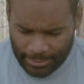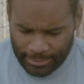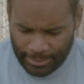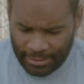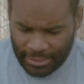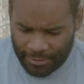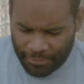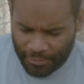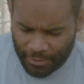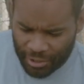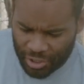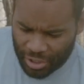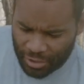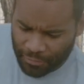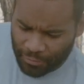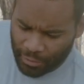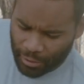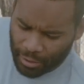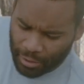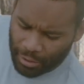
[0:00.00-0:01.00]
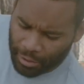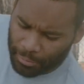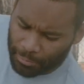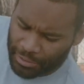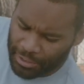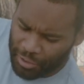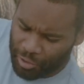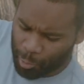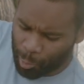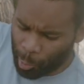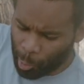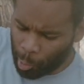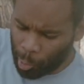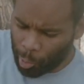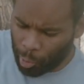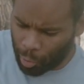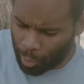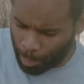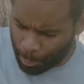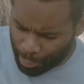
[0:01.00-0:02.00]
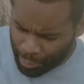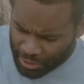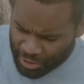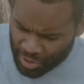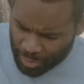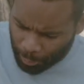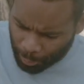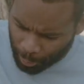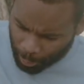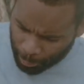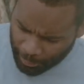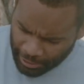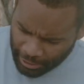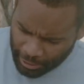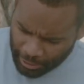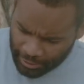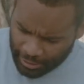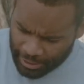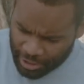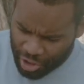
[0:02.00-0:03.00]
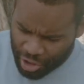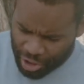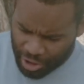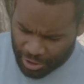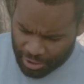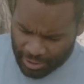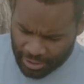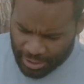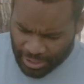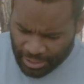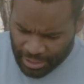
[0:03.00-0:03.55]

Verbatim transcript: The definition of law means rule, principle, regulation,